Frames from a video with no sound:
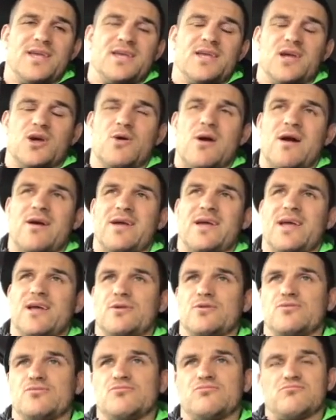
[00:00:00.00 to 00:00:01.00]
You can go out and
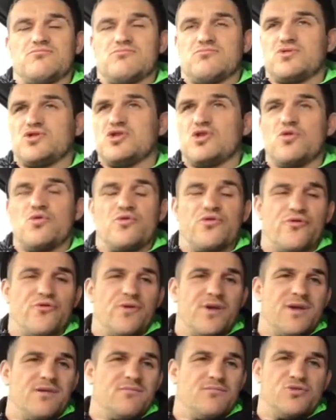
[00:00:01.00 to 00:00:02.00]
get
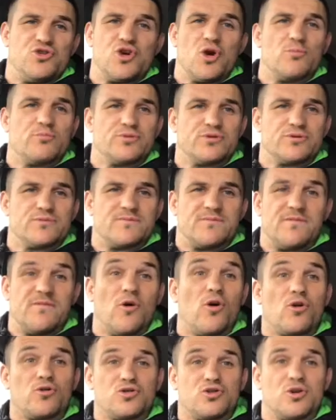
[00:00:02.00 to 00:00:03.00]
2-3 jobs,
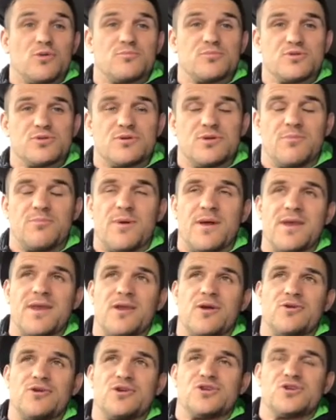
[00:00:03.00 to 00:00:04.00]
4 jobs,
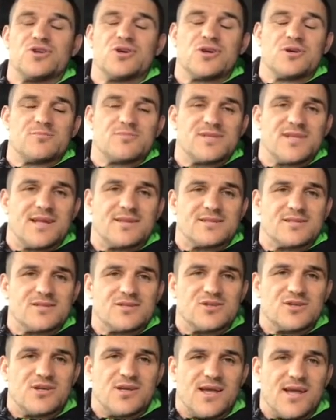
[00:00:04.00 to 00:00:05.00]
depending on your
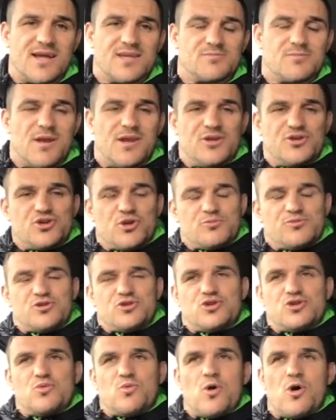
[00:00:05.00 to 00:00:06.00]
circumstances. You can get as many jobs
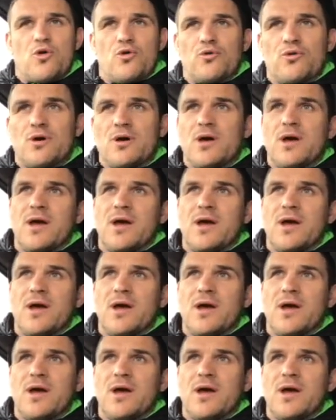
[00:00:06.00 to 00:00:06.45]
as you want.